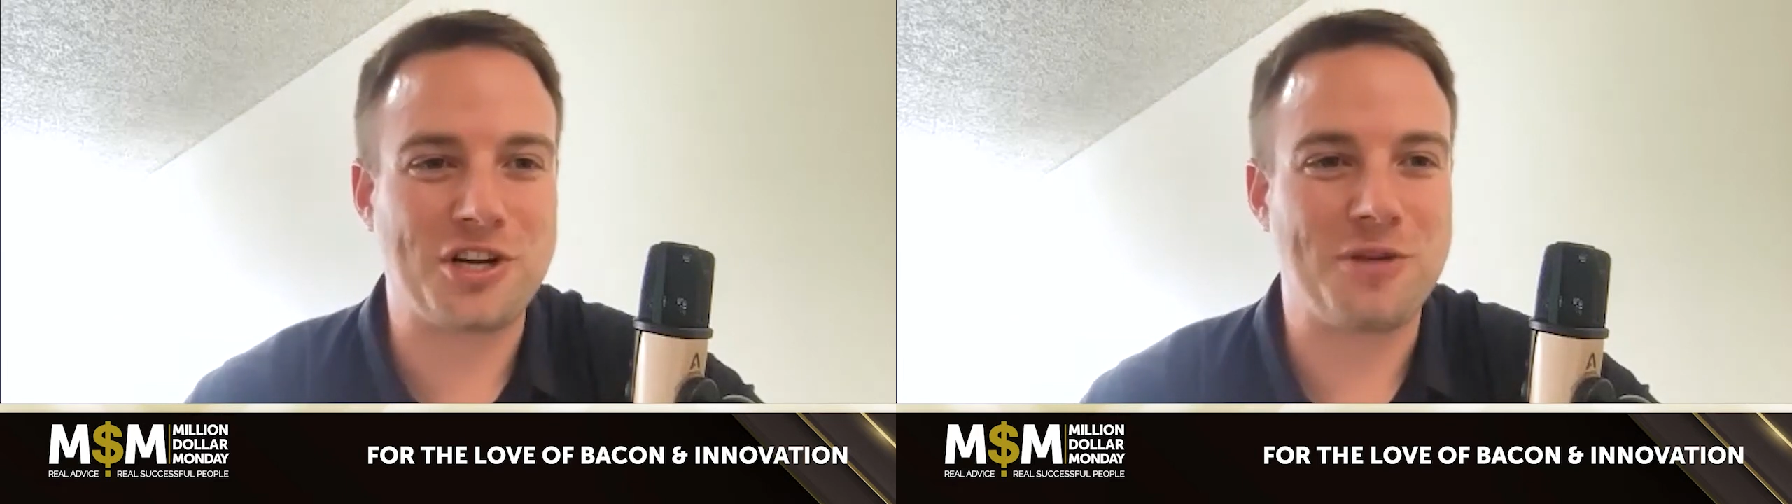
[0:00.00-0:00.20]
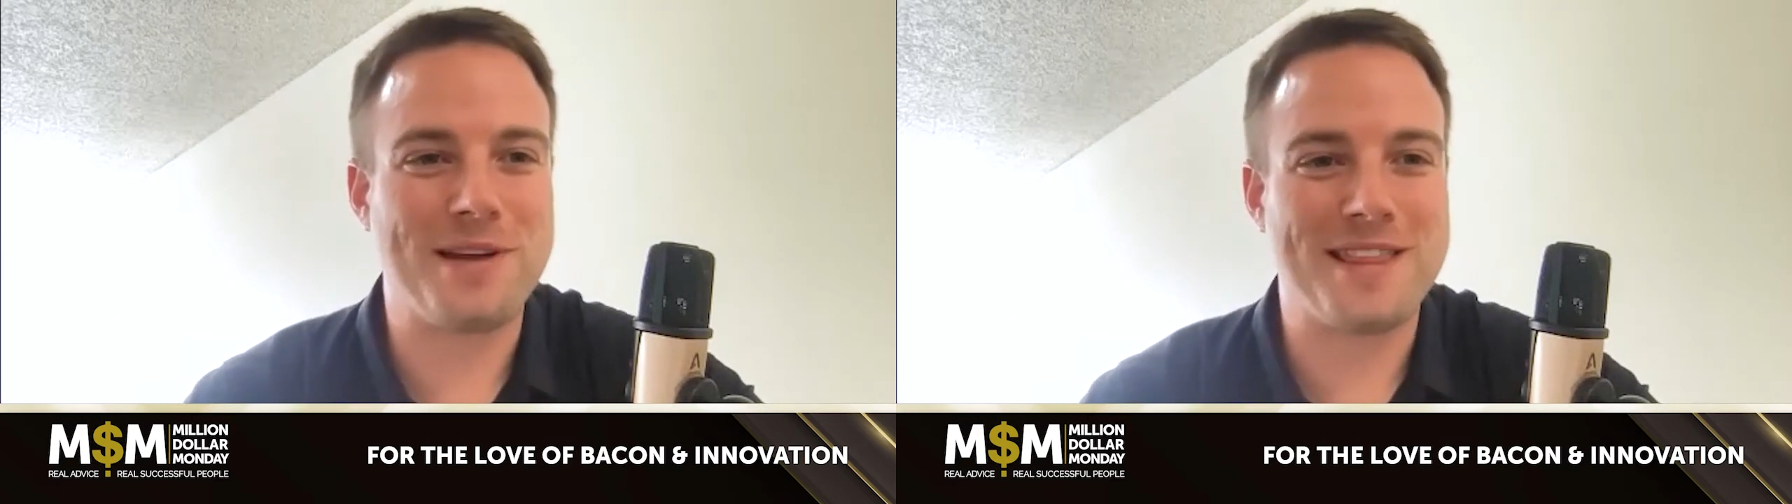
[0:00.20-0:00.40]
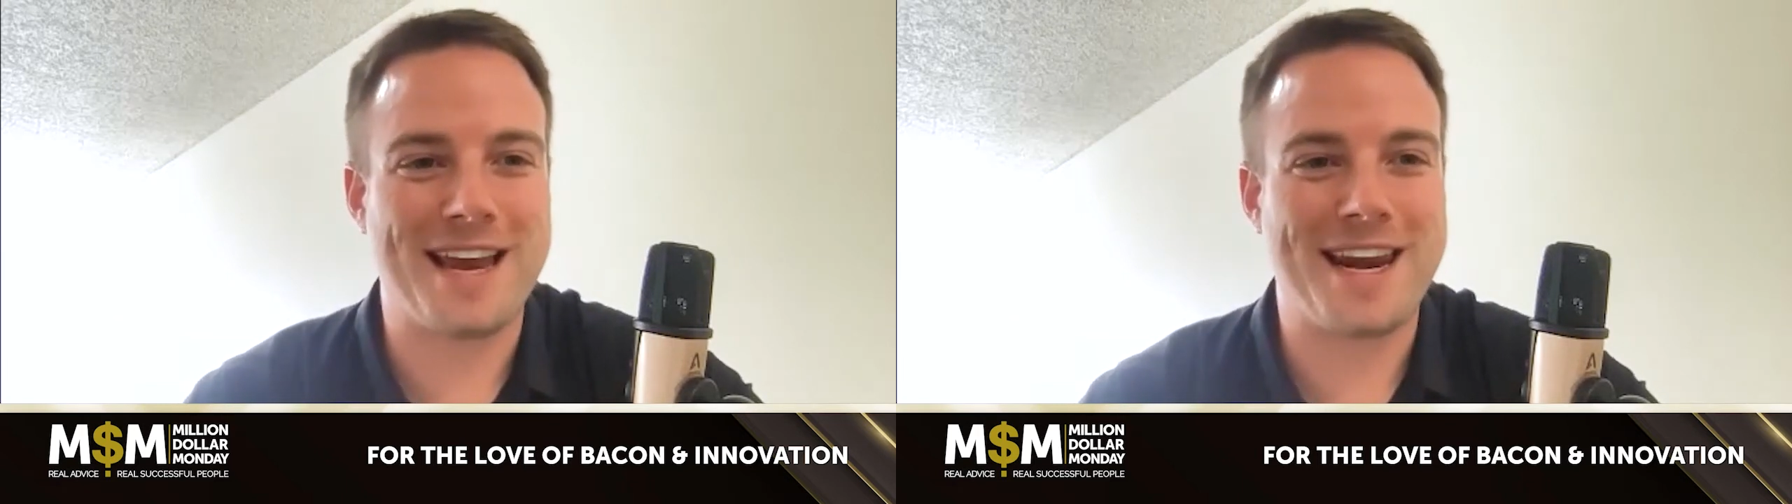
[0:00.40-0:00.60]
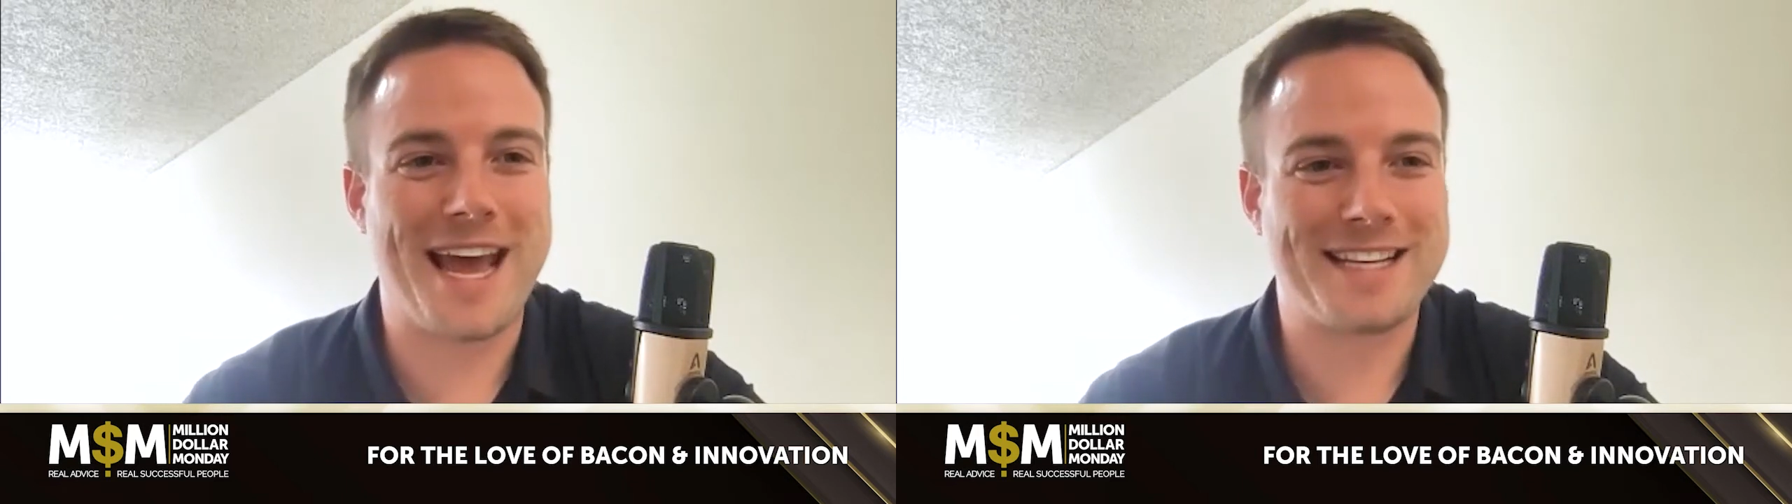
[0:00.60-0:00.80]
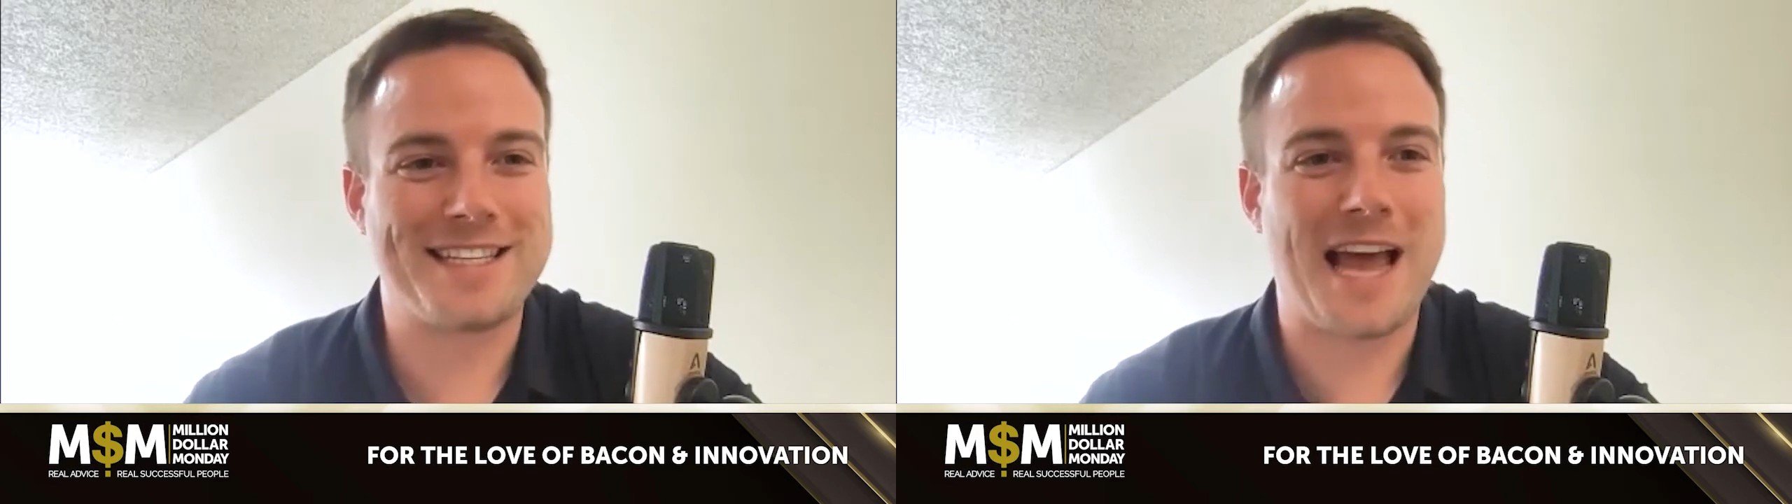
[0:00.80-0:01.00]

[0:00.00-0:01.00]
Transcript: could be that next